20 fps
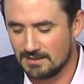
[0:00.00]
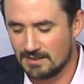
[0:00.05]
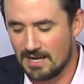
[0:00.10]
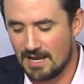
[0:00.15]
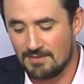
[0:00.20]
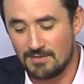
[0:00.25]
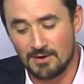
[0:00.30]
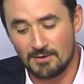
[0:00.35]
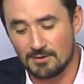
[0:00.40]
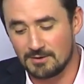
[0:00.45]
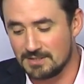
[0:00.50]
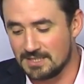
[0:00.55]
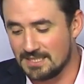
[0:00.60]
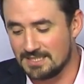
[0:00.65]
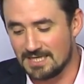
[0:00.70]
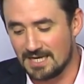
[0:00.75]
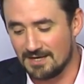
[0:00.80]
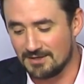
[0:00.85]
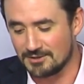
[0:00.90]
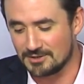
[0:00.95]
And there are
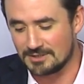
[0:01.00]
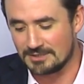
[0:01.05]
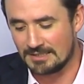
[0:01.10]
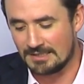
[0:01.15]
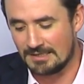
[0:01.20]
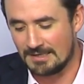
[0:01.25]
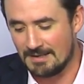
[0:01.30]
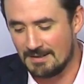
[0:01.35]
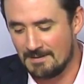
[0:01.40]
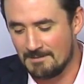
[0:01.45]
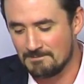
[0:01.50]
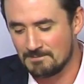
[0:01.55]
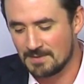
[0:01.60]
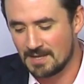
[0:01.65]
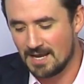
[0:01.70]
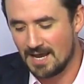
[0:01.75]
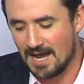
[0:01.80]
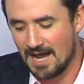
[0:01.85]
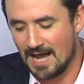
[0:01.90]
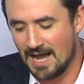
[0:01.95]
details.
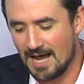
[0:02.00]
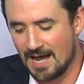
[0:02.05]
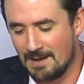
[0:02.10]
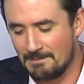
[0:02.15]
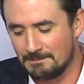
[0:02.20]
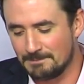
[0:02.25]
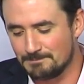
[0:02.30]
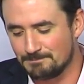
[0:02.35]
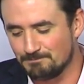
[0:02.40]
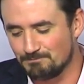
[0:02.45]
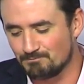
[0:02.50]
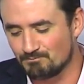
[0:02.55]
Um,